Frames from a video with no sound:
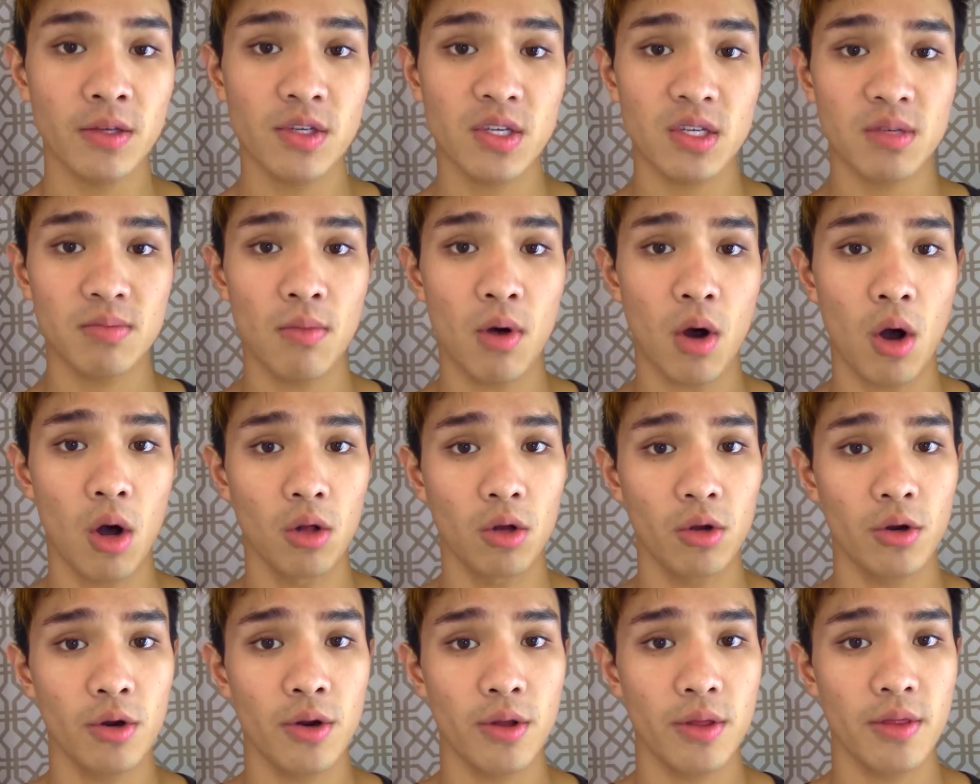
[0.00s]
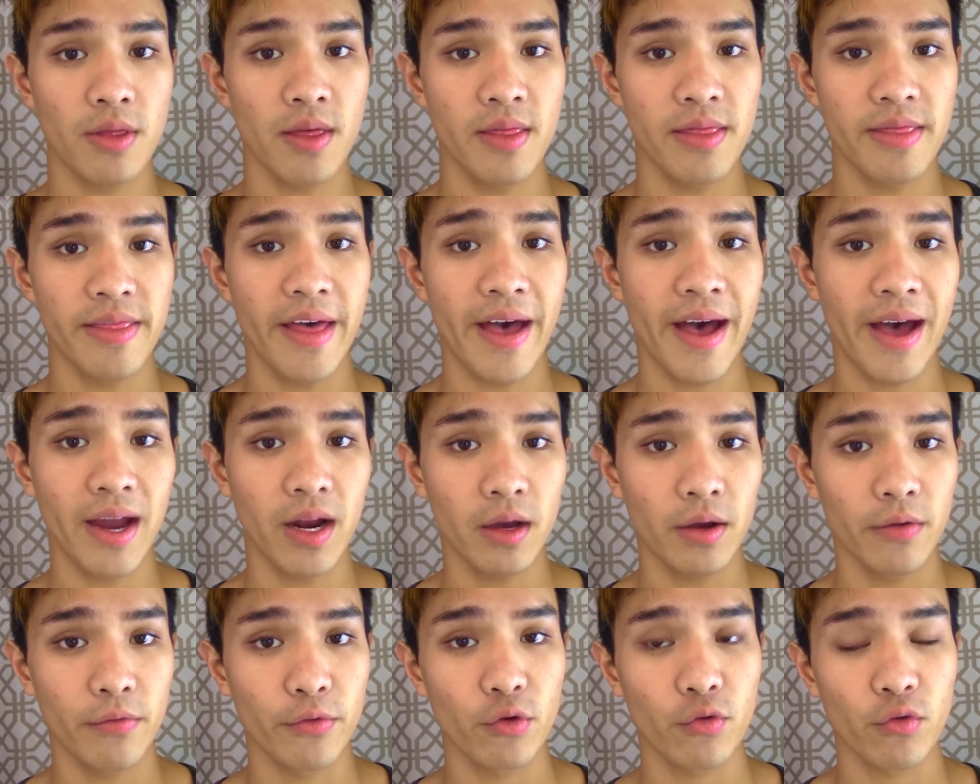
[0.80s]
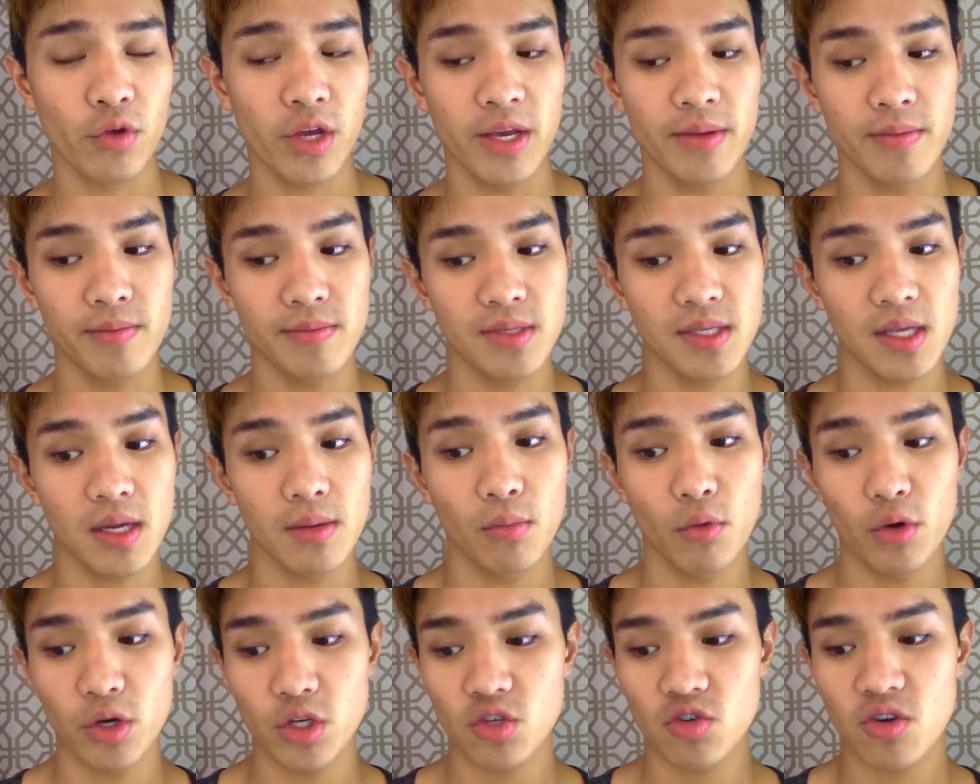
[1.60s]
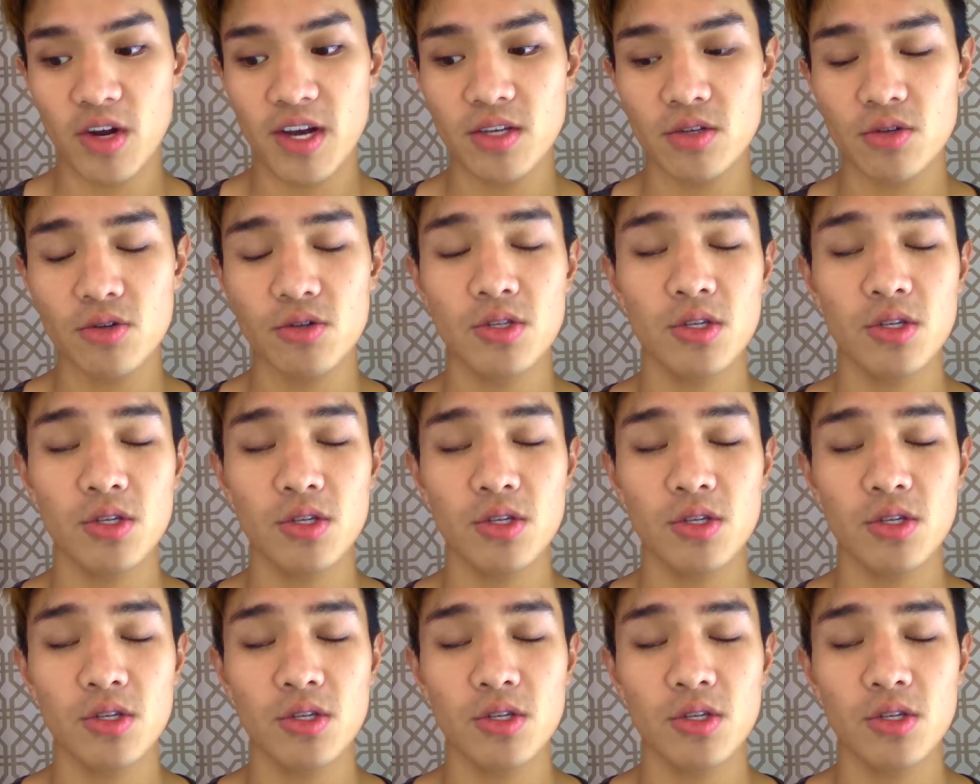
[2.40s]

smaller than that of creams and moisturizers,